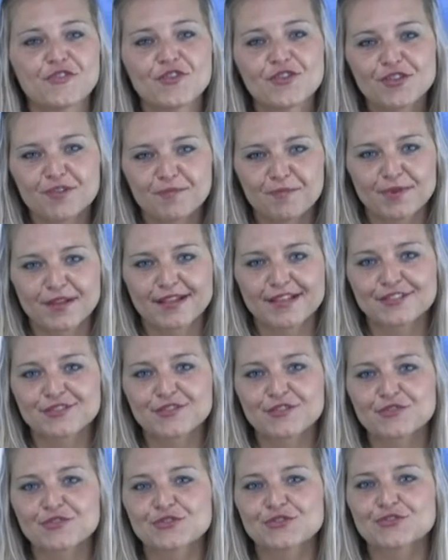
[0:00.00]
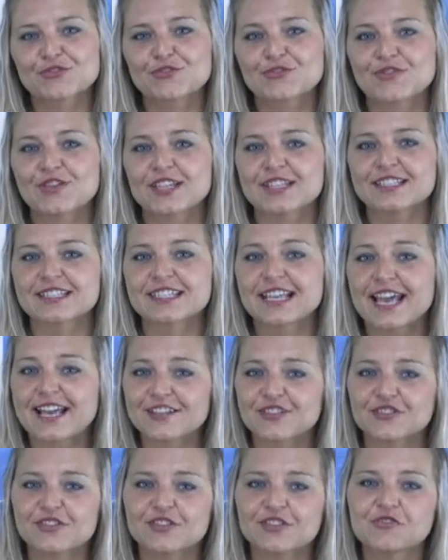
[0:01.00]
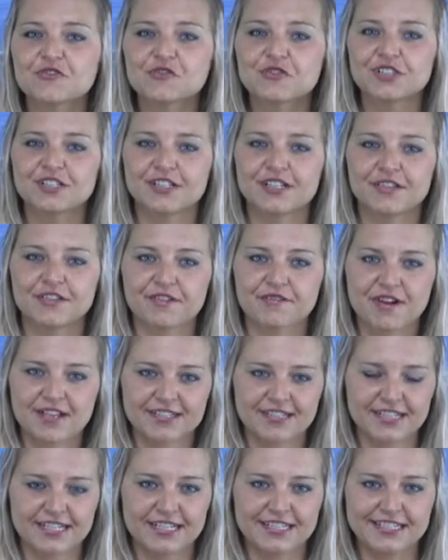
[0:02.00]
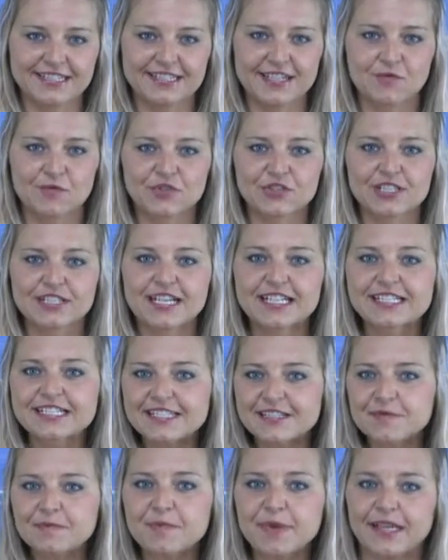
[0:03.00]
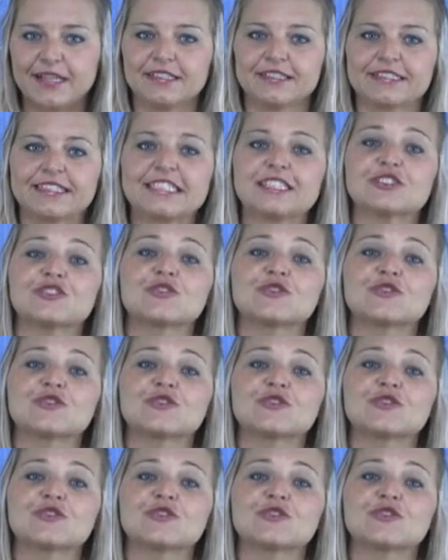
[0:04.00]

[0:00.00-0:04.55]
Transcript: Fourth place goes to this extraordinary residence that was custom built in